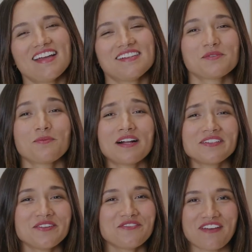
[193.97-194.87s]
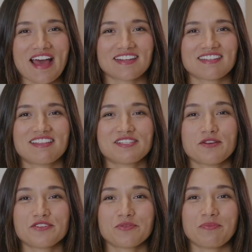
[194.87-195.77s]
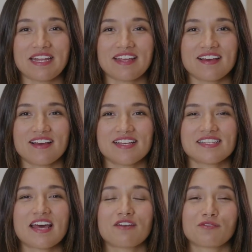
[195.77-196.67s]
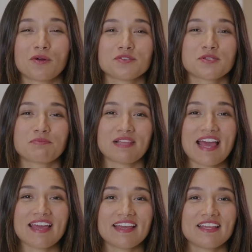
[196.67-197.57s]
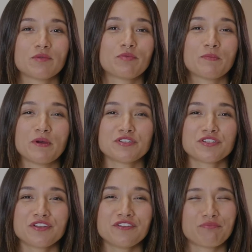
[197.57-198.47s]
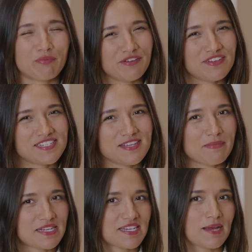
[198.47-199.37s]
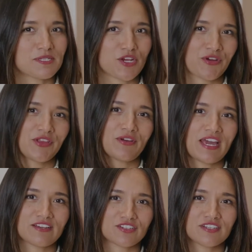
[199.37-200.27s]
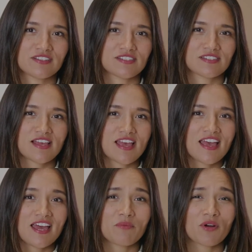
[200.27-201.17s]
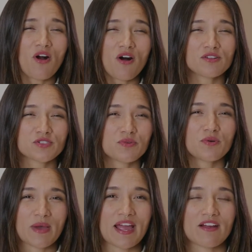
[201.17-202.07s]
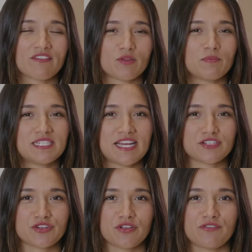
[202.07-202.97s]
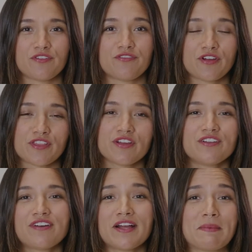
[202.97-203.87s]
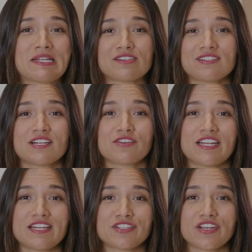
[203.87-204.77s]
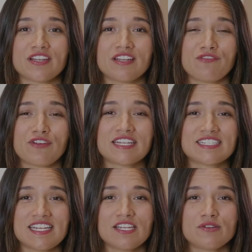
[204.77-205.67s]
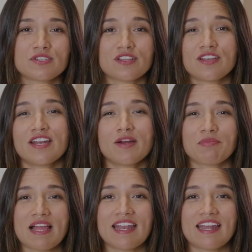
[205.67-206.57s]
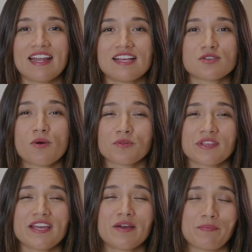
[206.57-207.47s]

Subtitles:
It's a well-known fact that social media has had a role to play in the promotion of previously best-kept secret locations, and we're all too aware of the potential for further environmental degradation if we continue to look at our planet as only a